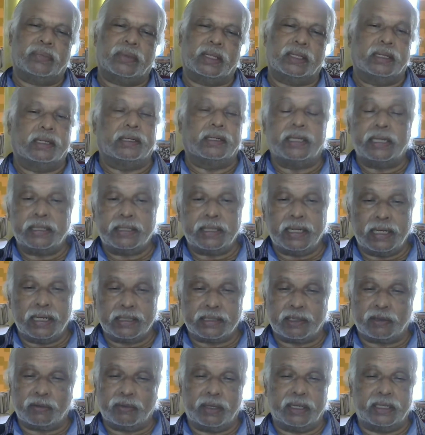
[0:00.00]
The detailed
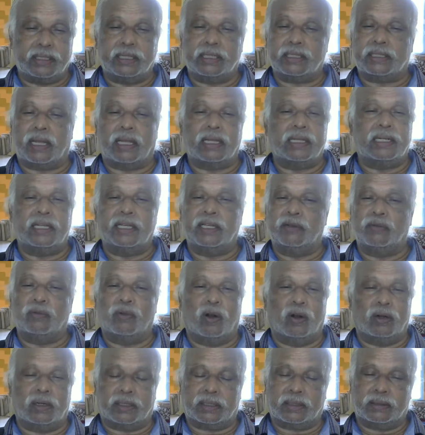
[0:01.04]
survey, it is highly
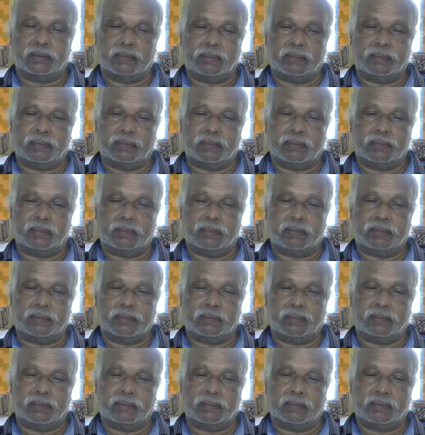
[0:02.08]
involved.